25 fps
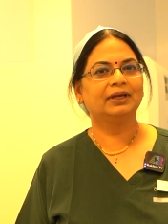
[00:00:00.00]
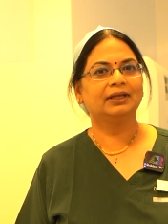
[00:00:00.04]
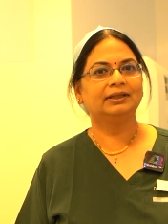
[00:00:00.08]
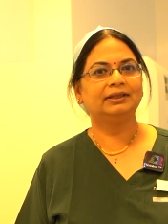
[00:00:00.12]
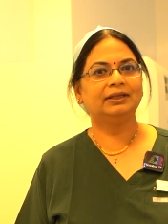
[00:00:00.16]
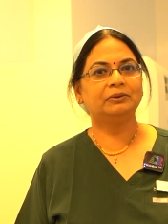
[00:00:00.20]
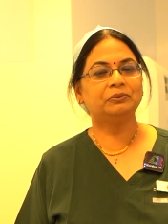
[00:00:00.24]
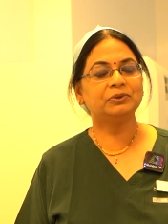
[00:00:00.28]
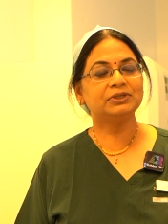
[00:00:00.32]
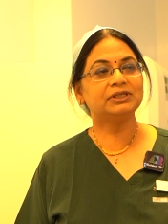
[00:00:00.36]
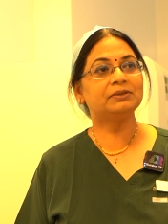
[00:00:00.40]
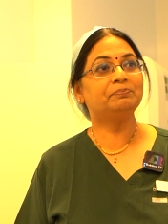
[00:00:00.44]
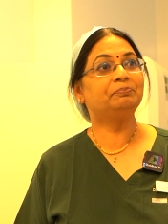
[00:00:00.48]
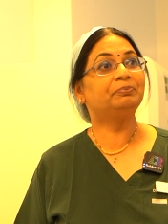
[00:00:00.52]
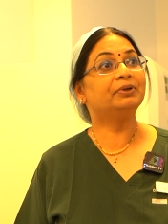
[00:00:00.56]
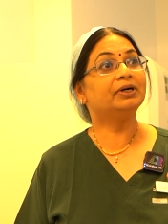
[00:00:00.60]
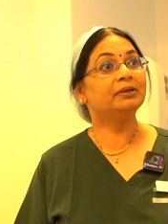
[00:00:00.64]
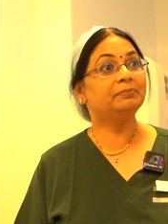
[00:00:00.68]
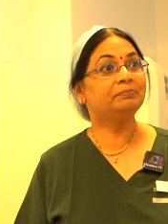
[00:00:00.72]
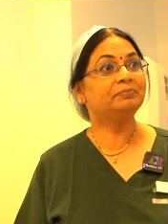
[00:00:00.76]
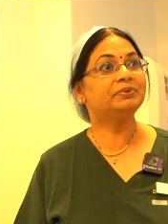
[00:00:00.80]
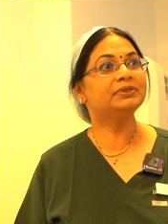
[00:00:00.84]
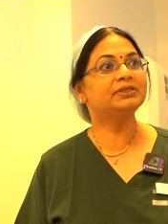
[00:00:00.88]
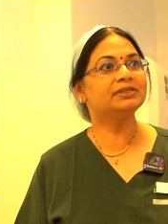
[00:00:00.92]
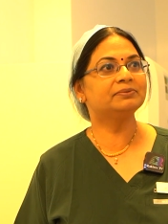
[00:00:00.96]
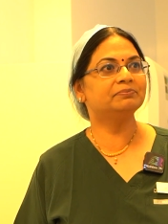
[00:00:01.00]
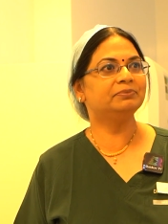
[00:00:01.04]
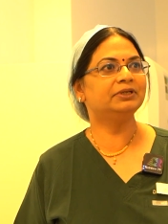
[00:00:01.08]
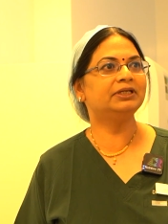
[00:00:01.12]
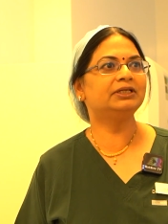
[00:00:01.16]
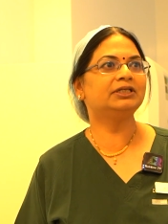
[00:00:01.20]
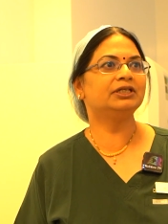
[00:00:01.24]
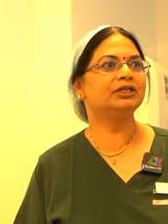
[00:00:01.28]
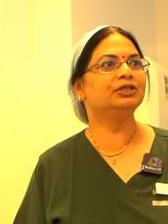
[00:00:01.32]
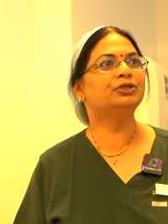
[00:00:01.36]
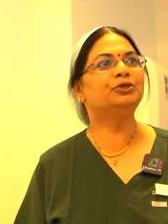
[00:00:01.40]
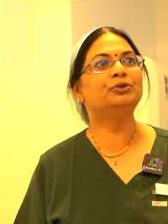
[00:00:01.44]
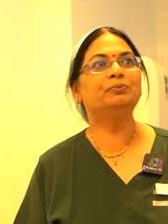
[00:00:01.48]
there was a
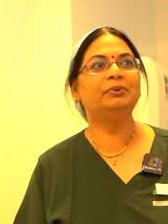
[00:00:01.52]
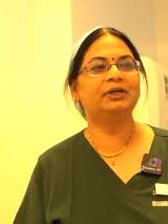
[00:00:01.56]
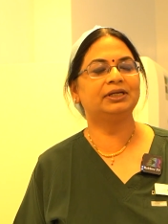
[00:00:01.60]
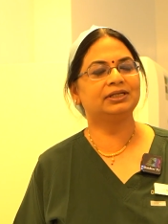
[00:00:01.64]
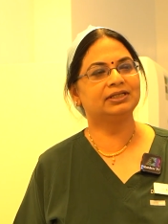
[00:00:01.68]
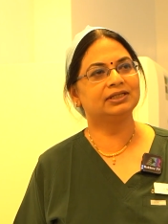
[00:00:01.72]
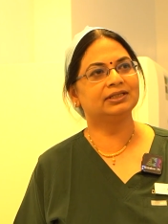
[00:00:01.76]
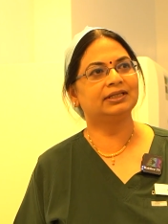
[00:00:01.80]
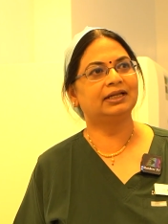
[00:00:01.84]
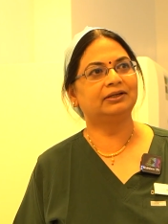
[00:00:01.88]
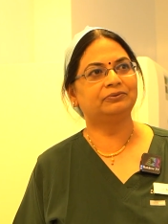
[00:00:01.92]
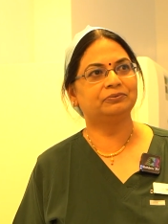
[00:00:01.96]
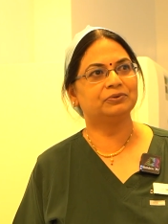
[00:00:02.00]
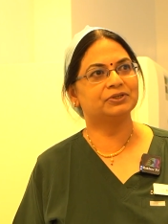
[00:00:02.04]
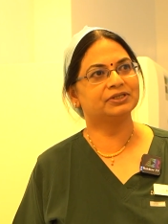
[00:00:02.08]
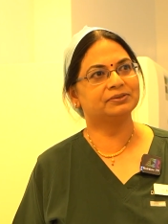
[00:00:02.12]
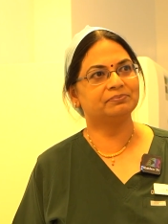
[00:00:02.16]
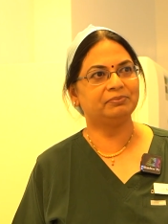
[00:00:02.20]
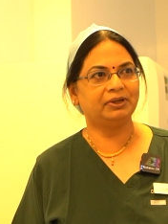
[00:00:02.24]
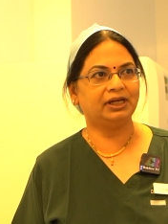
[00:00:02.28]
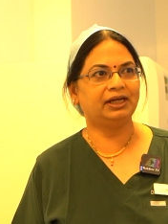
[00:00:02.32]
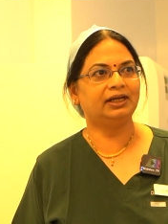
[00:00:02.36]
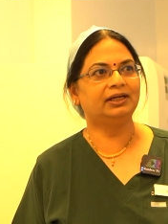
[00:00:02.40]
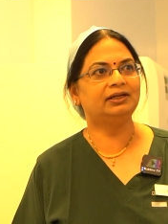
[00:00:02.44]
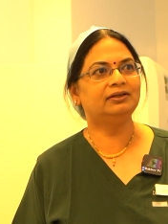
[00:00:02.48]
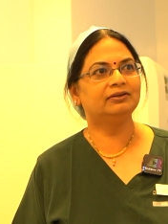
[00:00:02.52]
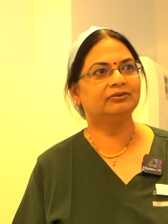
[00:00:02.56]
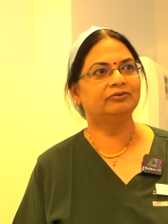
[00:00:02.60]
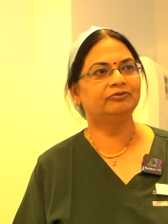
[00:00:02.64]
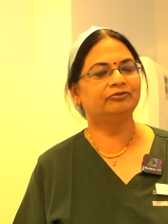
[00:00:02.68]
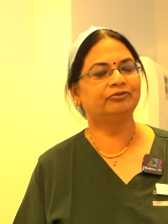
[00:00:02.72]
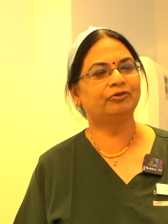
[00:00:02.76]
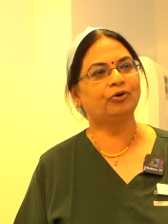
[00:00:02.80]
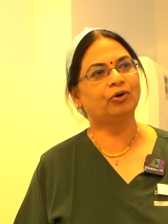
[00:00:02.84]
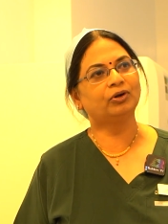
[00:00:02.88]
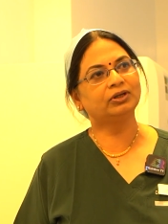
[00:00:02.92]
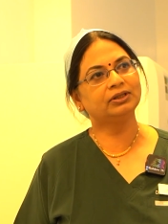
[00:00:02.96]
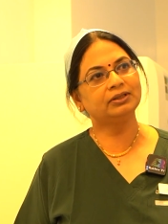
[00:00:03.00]
purpose-built incubator that was made
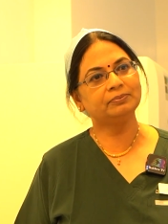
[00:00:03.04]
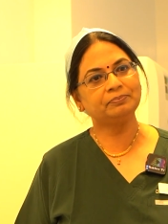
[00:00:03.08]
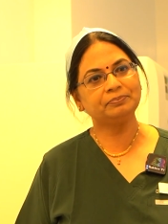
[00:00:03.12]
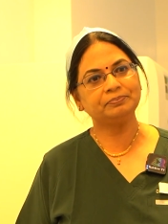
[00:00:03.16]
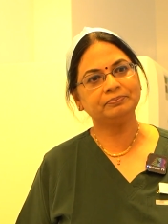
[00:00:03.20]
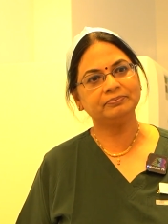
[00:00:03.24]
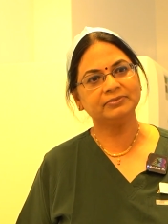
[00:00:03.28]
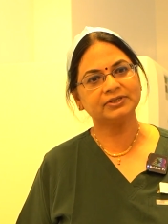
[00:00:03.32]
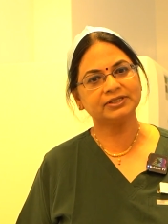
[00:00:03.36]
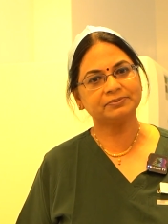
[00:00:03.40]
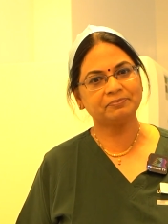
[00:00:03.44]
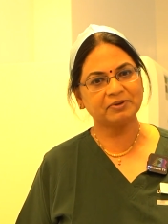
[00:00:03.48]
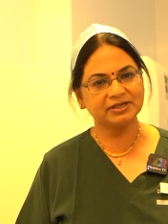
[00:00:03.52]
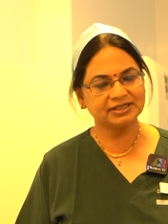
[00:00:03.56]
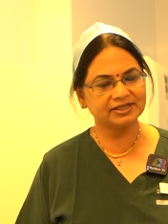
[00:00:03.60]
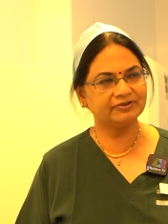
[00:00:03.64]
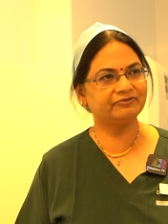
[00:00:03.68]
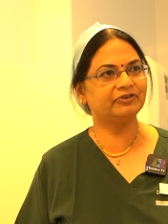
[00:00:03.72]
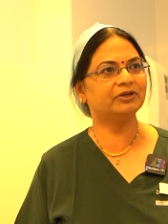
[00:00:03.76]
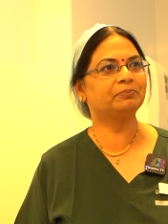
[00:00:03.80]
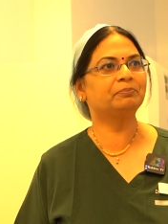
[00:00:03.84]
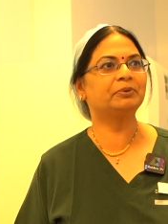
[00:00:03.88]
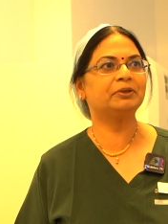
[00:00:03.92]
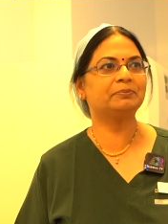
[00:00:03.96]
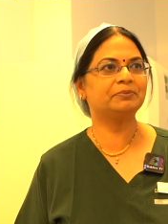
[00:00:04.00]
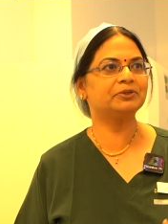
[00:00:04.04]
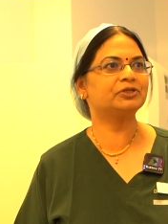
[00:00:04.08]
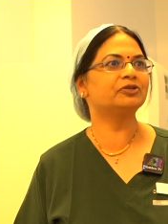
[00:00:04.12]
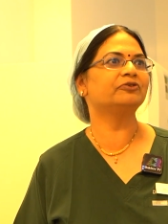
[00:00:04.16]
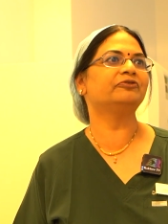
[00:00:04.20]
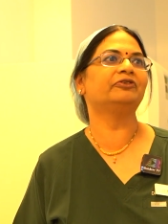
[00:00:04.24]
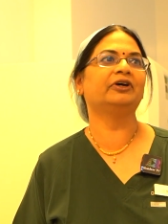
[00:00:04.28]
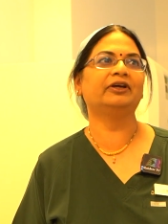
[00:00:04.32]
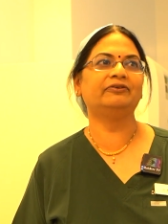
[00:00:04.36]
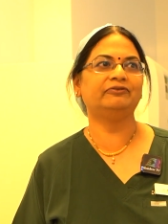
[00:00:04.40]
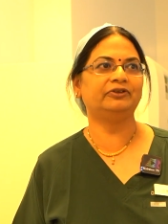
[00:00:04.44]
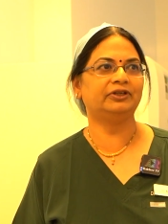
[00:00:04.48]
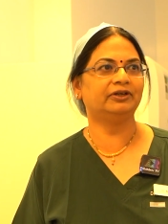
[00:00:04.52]
for the specific purpose of
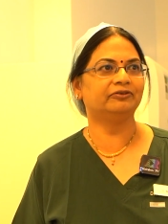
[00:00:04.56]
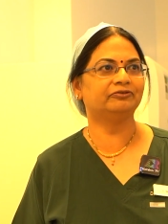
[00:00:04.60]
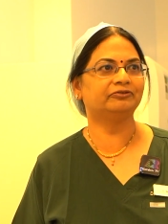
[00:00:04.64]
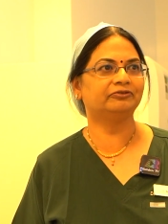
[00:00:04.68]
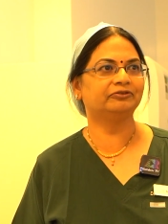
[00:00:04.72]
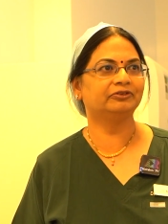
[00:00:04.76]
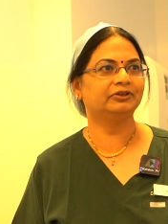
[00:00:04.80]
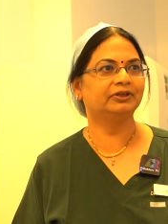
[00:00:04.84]
IVF.